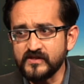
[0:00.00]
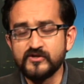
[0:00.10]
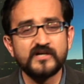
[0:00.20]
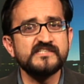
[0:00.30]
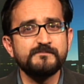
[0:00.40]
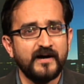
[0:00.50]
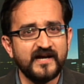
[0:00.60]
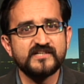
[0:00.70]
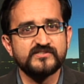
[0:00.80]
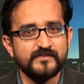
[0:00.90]

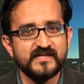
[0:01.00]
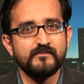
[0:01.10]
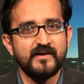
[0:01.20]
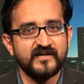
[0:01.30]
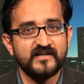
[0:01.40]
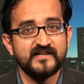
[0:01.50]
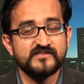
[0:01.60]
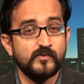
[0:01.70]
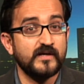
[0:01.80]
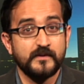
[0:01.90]
aspire to be America. It's
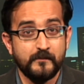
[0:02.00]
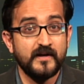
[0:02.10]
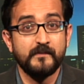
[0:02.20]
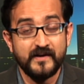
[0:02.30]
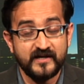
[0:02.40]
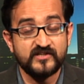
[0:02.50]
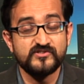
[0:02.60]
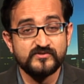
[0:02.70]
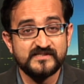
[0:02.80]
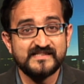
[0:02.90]
what America
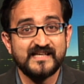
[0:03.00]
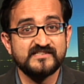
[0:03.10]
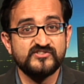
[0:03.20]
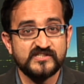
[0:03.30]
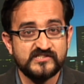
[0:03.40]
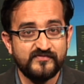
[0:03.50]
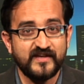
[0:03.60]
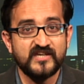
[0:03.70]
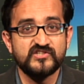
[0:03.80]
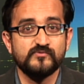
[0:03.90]
uses as a
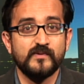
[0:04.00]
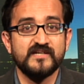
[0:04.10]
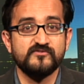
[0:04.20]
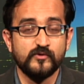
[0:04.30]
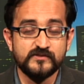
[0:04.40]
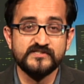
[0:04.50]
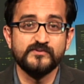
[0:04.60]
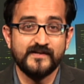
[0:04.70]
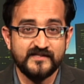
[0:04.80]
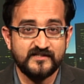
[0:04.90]
justification when it rolls into
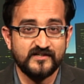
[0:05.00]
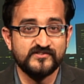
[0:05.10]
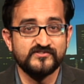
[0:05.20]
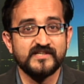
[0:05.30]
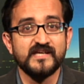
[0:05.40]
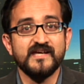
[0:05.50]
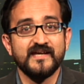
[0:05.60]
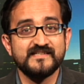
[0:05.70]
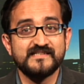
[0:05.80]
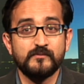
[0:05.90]
another country,
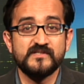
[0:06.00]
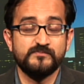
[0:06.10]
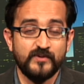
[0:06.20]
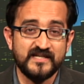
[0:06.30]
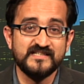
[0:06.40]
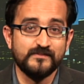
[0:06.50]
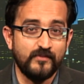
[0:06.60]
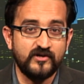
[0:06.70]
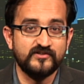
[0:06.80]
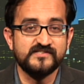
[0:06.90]
is that we're spreading
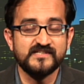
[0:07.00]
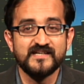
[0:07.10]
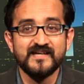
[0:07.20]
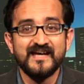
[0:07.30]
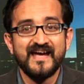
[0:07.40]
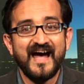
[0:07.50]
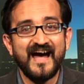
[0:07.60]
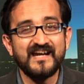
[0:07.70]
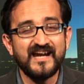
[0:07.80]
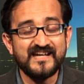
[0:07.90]
democracy.
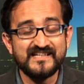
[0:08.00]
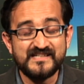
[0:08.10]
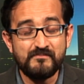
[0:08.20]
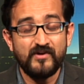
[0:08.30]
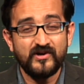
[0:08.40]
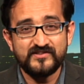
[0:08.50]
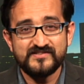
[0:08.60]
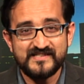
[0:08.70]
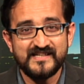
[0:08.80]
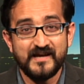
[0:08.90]
And
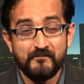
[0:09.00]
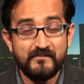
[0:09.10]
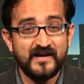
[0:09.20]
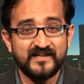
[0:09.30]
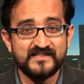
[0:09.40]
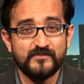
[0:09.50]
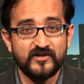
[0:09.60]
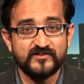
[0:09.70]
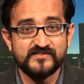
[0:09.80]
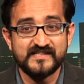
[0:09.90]
democracy, American
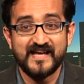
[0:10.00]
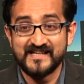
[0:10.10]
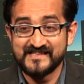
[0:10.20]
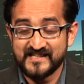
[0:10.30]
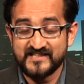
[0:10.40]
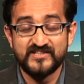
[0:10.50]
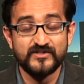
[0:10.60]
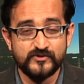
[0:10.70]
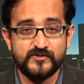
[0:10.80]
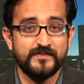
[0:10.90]
democracy, has had a
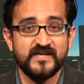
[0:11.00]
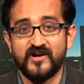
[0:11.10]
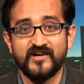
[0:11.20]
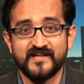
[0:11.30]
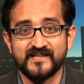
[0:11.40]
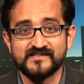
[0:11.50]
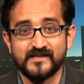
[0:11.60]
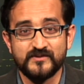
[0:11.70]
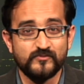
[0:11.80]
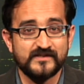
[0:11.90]
huge PR hit. I
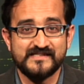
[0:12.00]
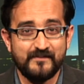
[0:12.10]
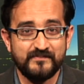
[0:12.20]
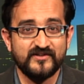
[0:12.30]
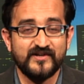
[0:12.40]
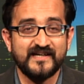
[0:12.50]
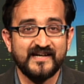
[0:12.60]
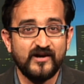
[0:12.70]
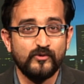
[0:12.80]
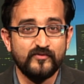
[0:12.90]
mean, what's happening right
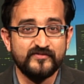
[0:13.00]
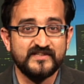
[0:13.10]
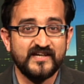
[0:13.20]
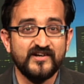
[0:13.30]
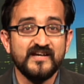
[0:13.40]
now over there,